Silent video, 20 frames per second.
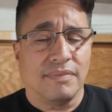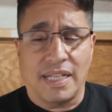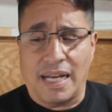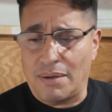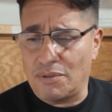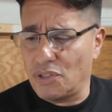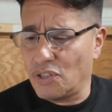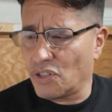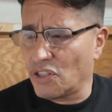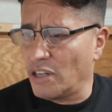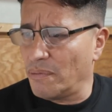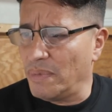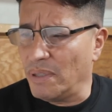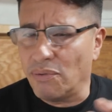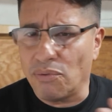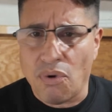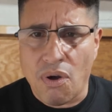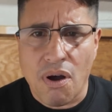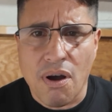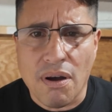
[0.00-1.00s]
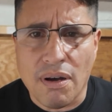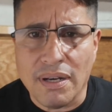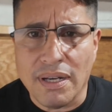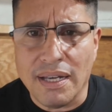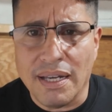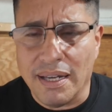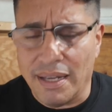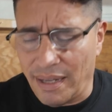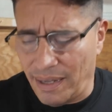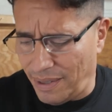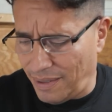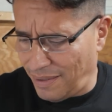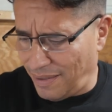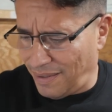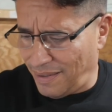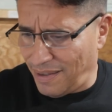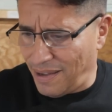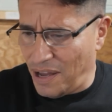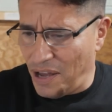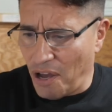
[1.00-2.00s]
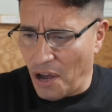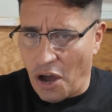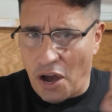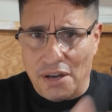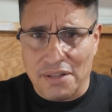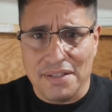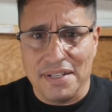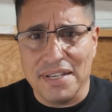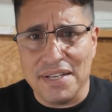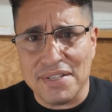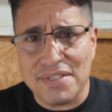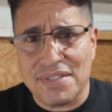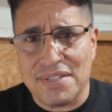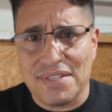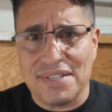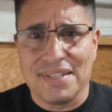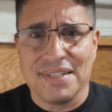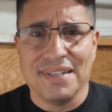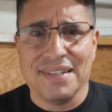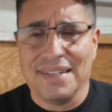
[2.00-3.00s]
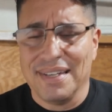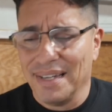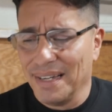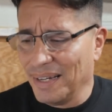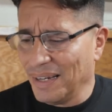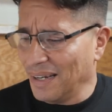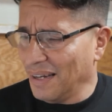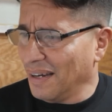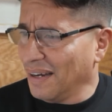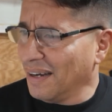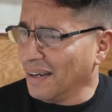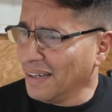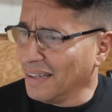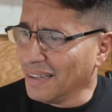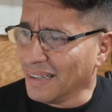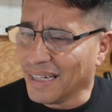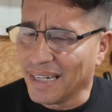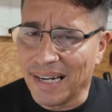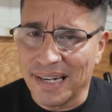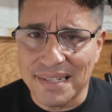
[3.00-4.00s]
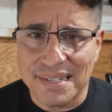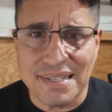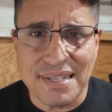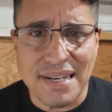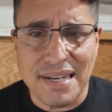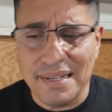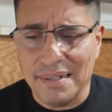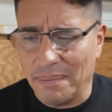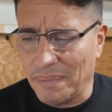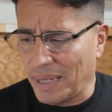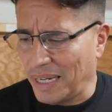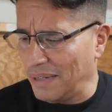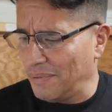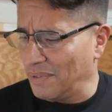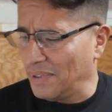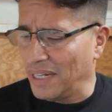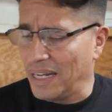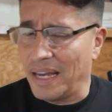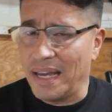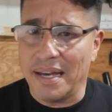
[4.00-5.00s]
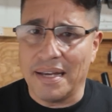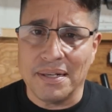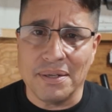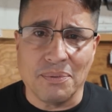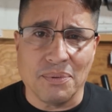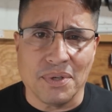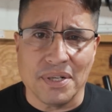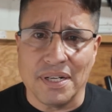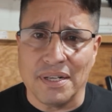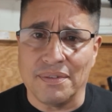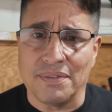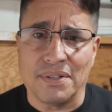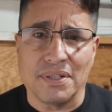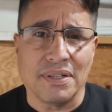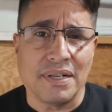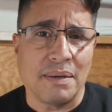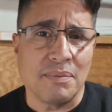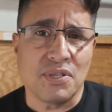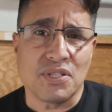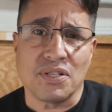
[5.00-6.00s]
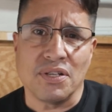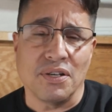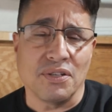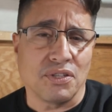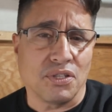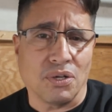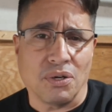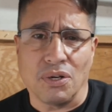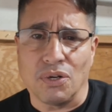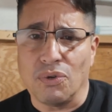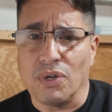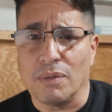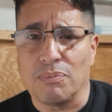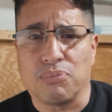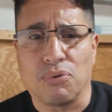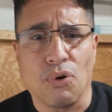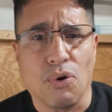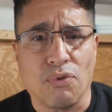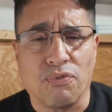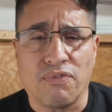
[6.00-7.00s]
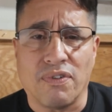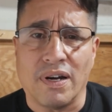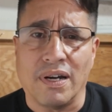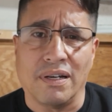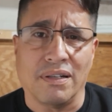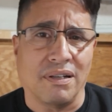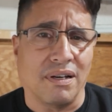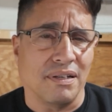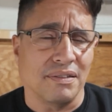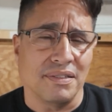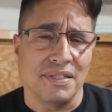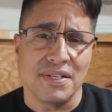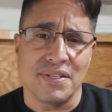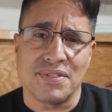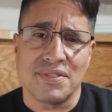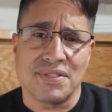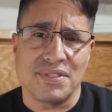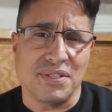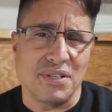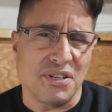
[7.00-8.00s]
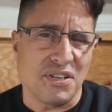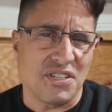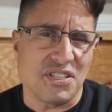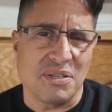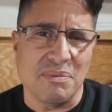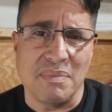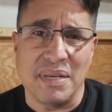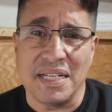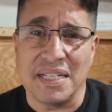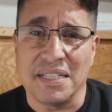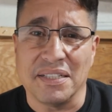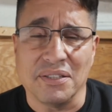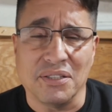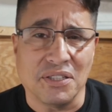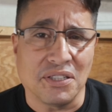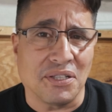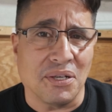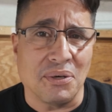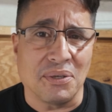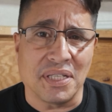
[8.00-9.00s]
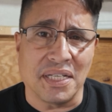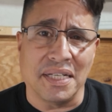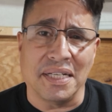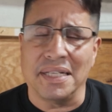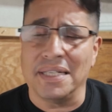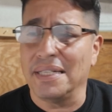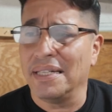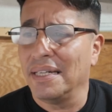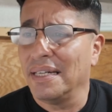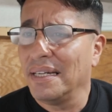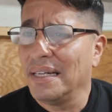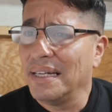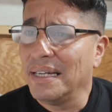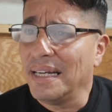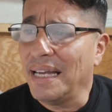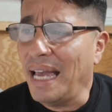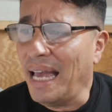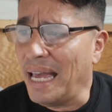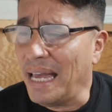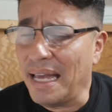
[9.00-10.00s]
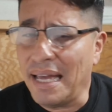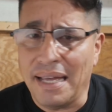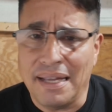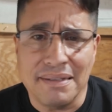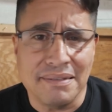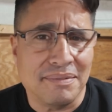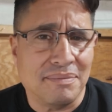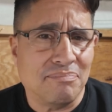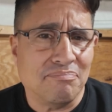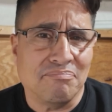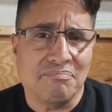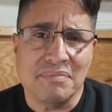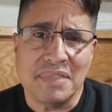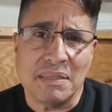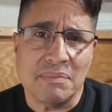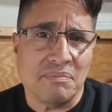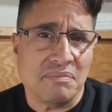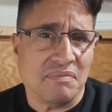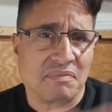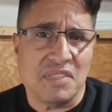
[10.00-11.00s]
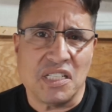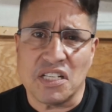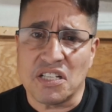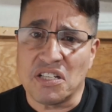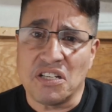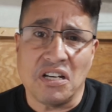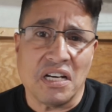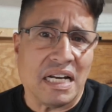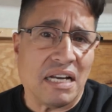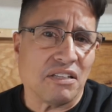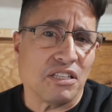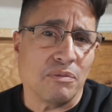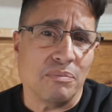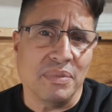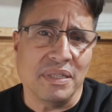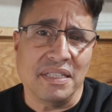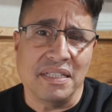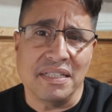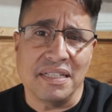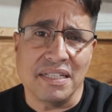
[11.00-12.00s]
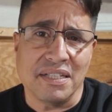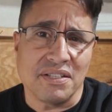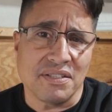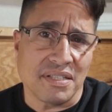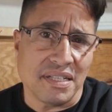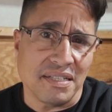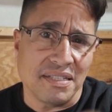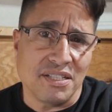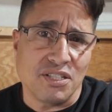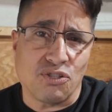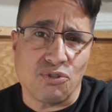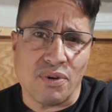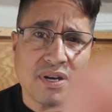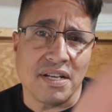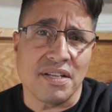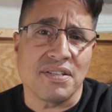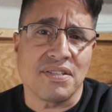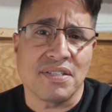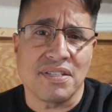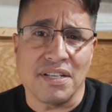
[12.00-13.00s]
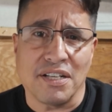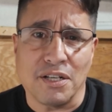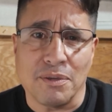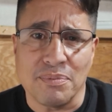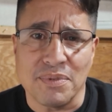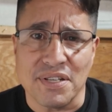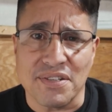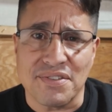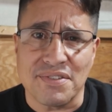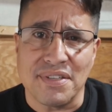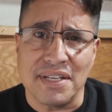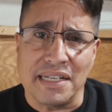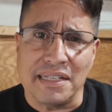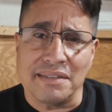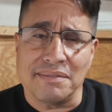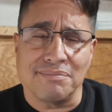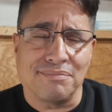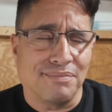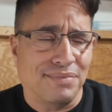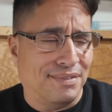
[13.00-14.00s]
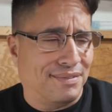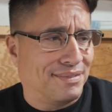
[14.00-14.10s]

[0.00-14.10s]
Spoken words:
I'm just going to be raw on this. Like I said, I'm not even going to edit whatever. I'm just going to throw a quick profile on this, you know, just to make it look okay. And just cut out the beginning because I did try to set up this thing